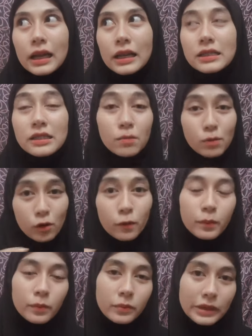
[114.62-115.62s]
Some of
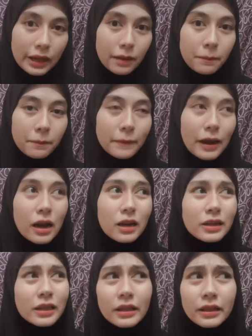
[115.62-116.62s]
them are
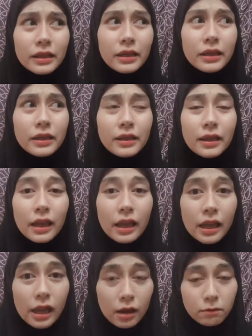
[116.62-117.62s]
really
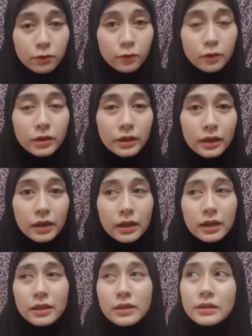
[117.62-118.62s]
helpful.
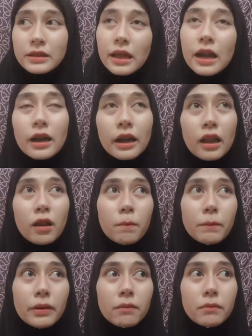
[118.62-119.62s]
They are
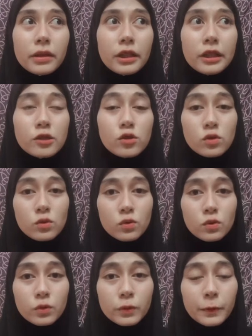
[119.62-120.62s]
helping me to
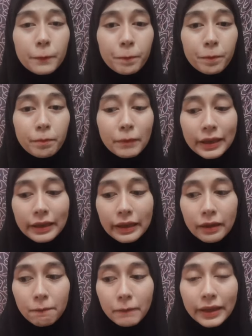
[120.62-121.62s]

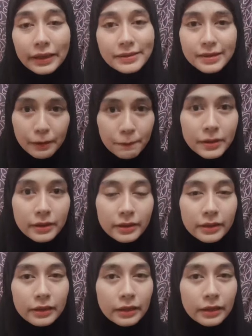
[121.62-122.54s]
making my assignment,